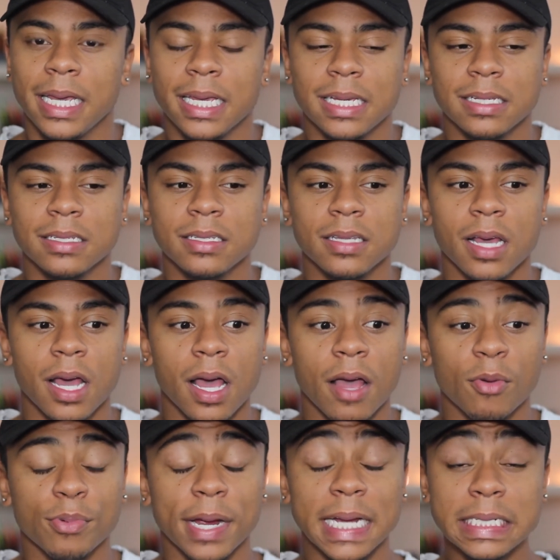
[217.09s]
His
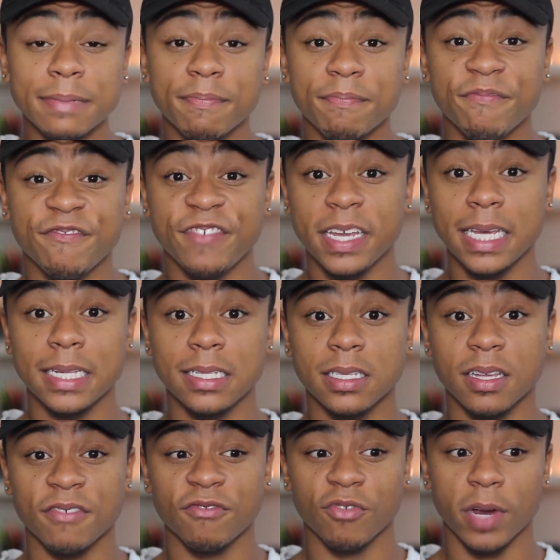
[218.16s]
random
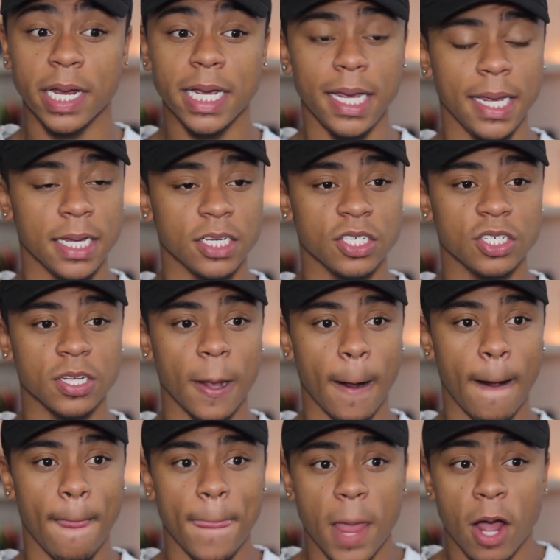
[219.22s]
fits of rage
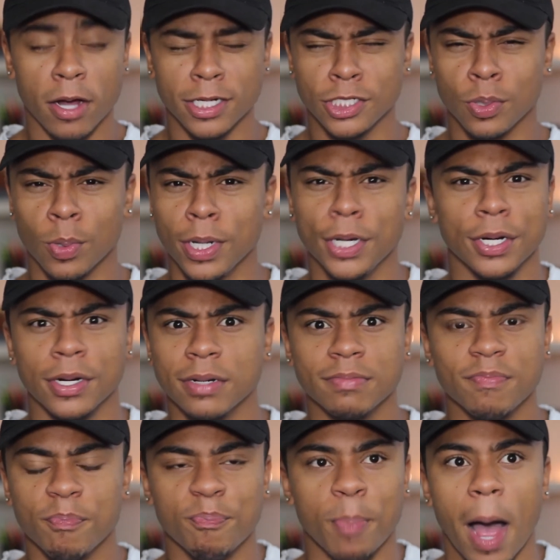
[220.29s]
on Twitter
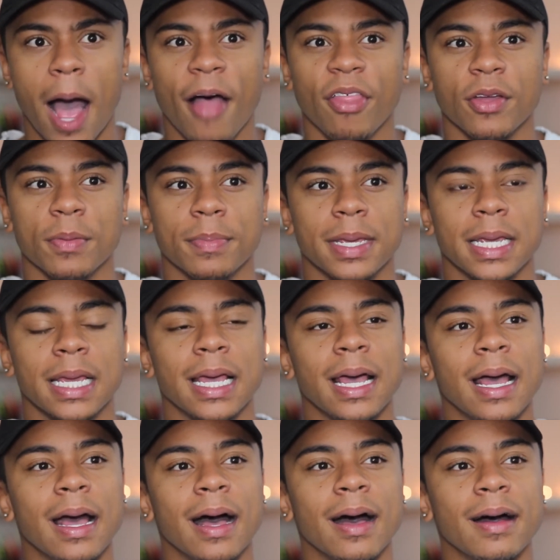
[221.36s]
bother me.
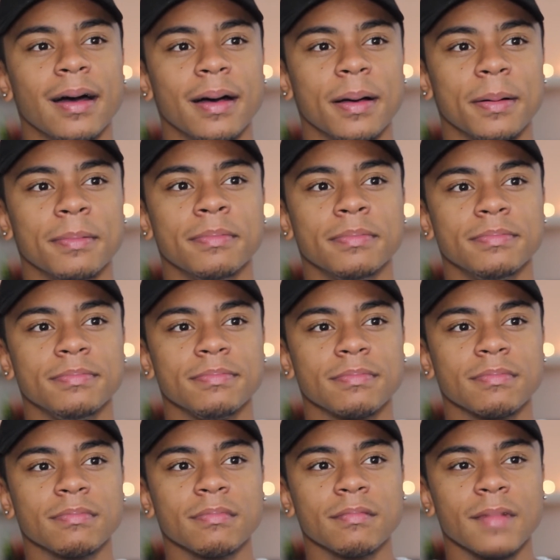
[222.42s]
And
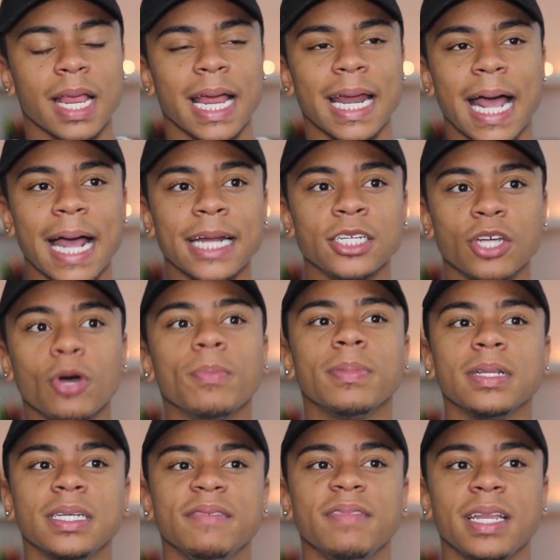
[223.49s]
I don't
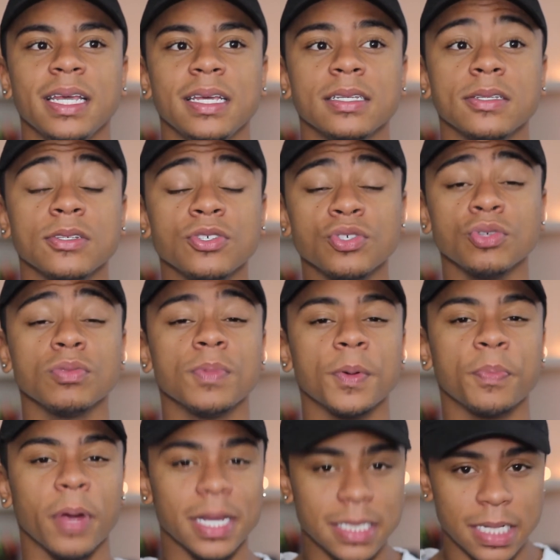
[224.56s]
believe that he is a
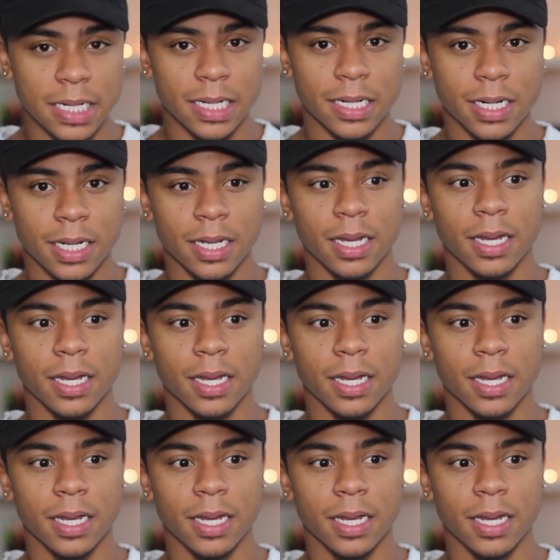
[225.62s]
suitable president.